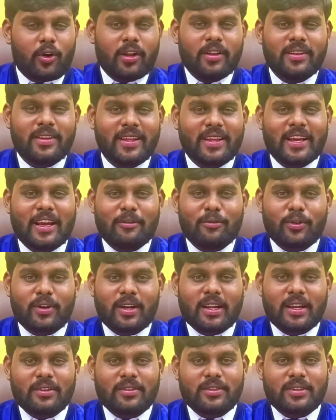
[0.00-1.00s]
one thing I would
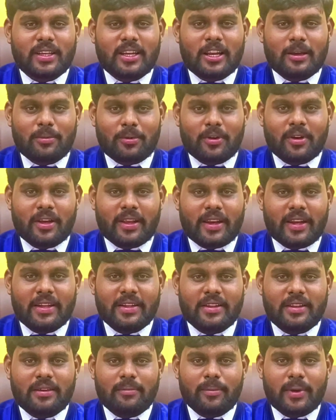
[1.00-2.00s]
like to tell about green
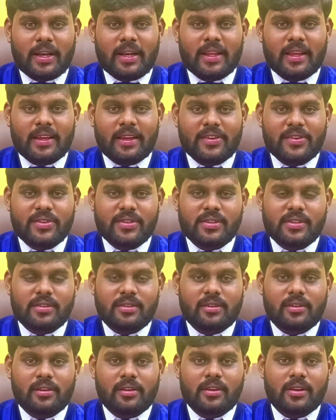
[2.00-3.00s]
building
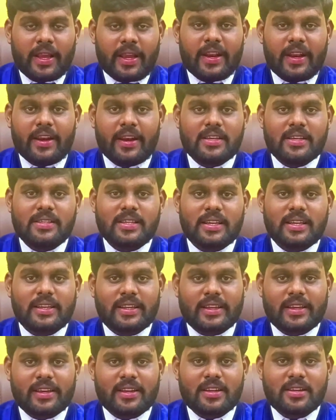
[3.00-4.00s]
is, in recent
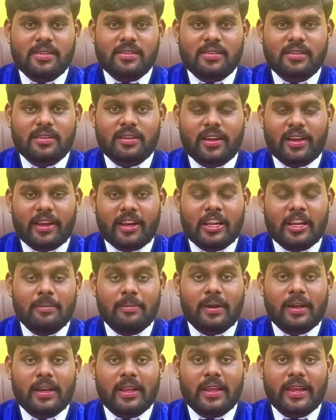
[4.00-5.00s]
years, green
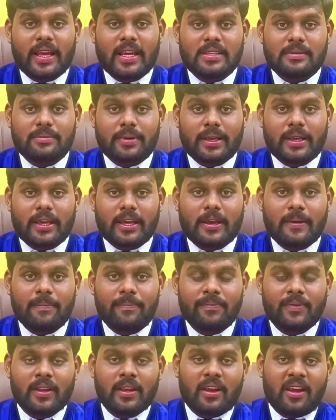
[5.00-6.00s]
building has become
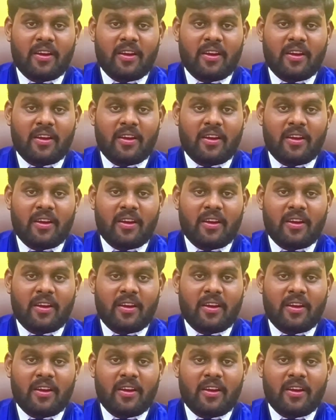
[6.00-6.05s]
